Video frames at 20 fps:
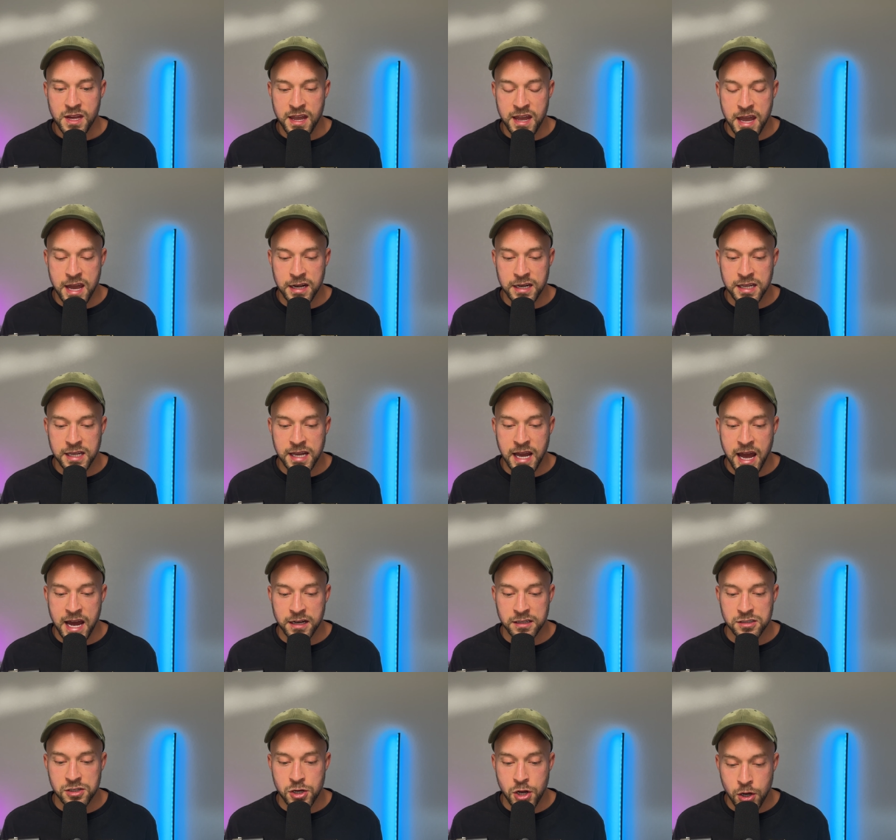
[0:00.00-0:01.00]
And he
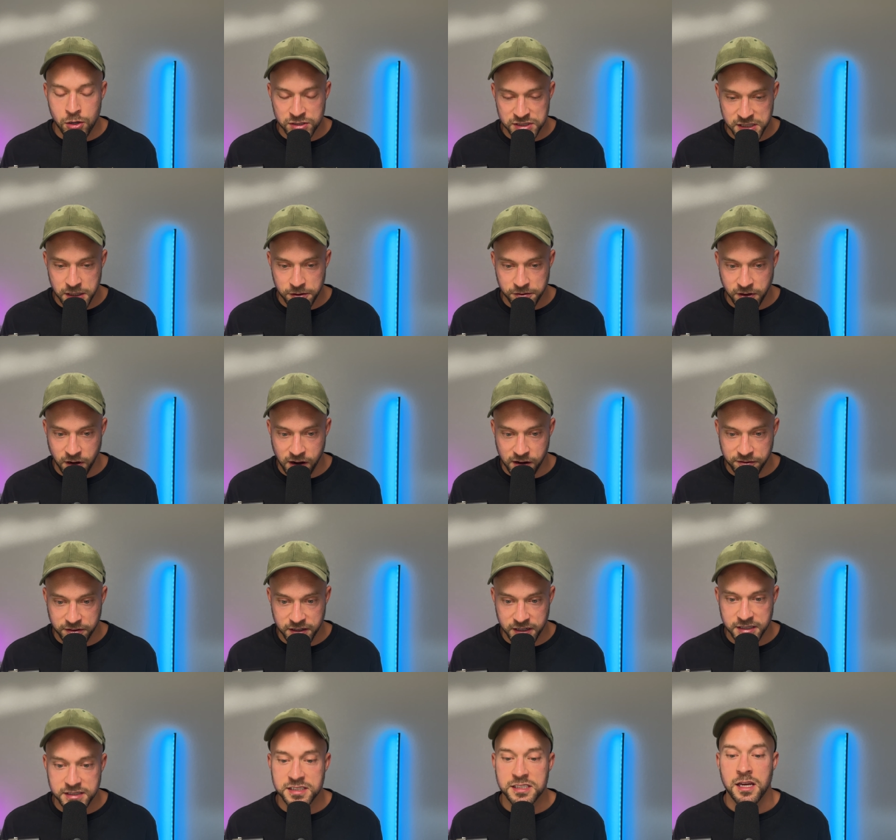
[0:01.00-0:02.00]
had no self
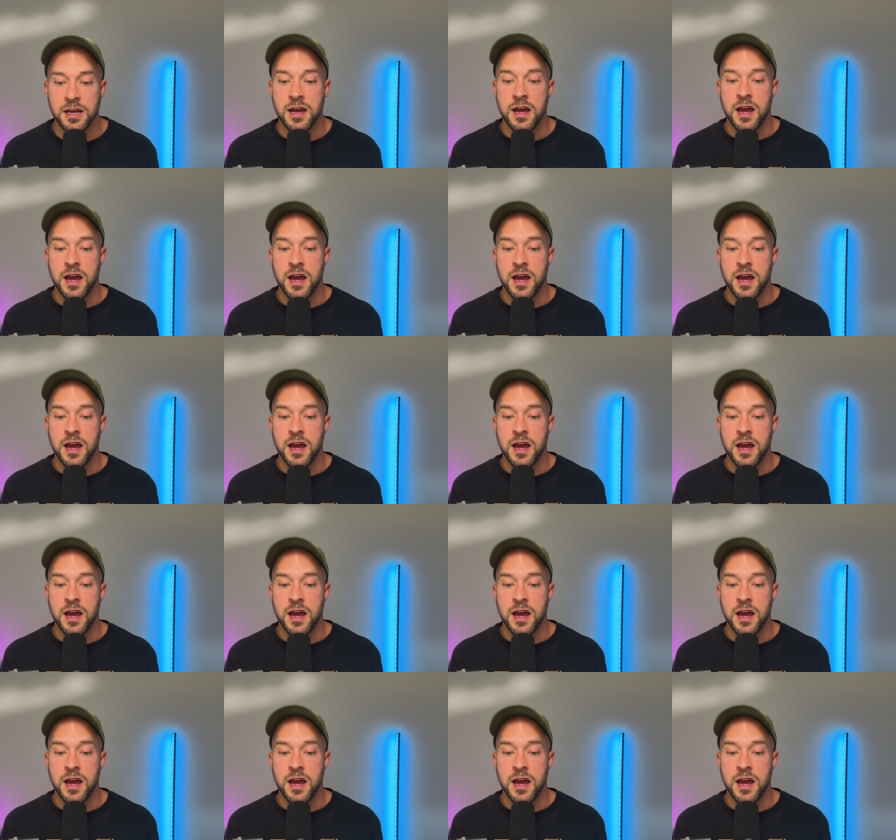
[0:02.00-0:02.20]
confidence.